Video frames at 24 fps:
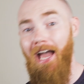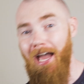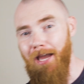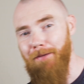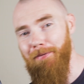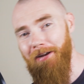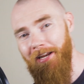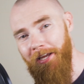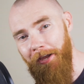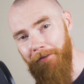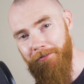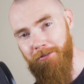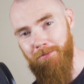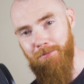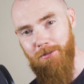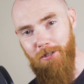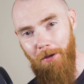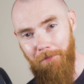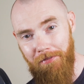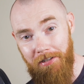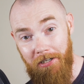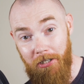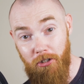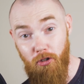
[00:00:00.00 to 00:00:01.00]
Hey, but it gives them
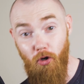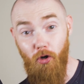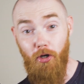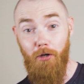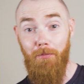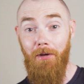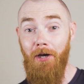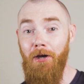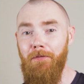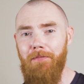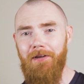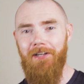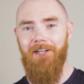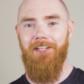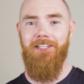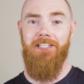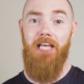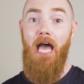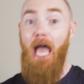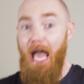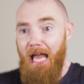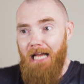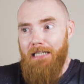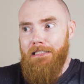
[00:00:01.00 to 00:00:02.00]
something to talk about because,
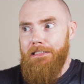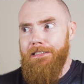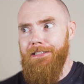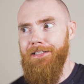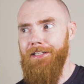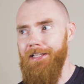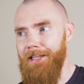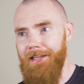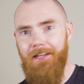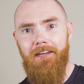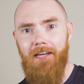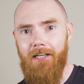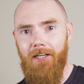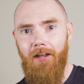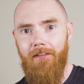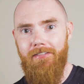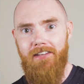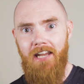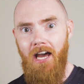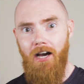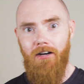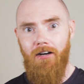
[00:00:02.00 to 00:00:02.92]
they got nothing